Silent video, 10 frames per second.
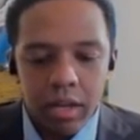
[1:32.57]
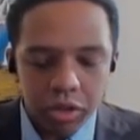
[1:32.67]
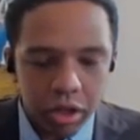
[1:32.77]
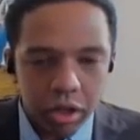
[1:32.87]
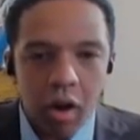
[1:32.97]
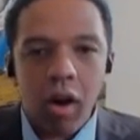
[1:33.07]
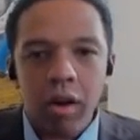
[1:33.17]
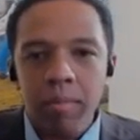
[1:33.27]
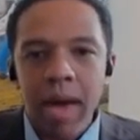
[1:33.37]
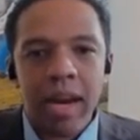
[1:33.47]
you should
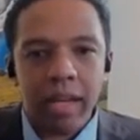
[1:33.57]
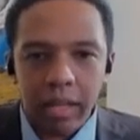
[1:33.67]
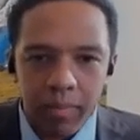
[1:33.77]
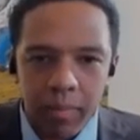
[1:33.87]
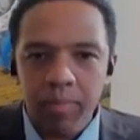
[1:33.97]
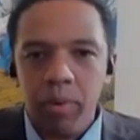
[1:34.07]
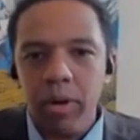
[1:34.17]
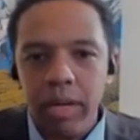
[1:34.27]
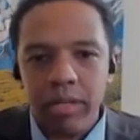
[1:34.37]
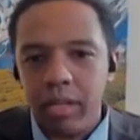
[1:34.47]
automatically be
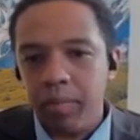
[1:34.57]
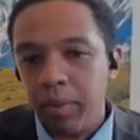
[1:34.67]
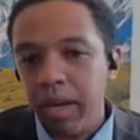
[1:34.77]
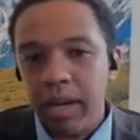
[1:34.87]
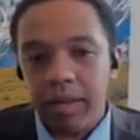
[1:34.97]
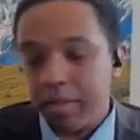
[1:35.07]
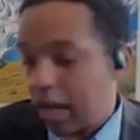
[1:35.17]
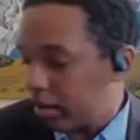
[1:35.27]
put into the playoffs.